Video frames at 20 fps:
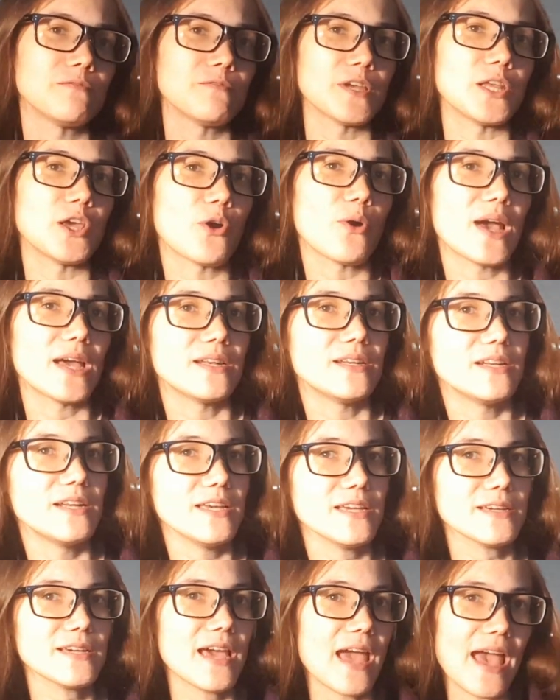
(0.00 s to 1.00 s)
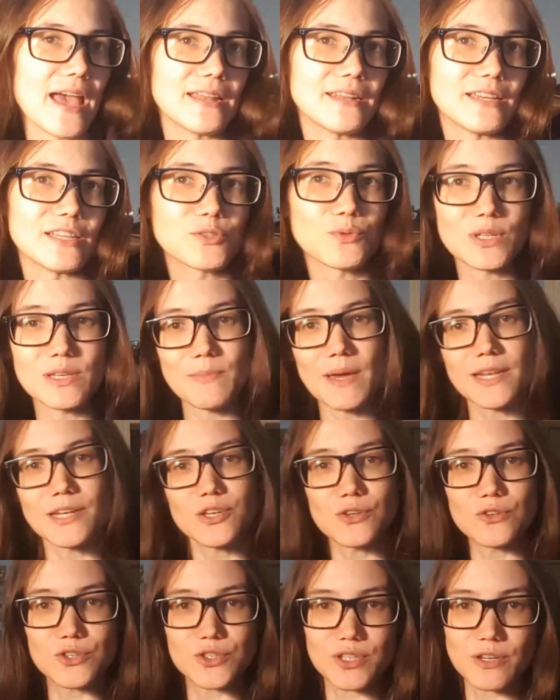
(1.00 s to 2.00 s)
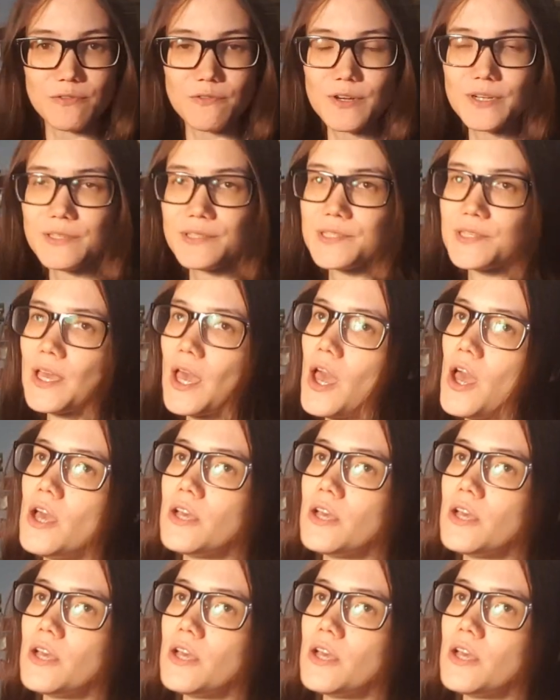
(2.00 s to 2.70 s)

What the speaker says: video editing, and it's really made a huge difference.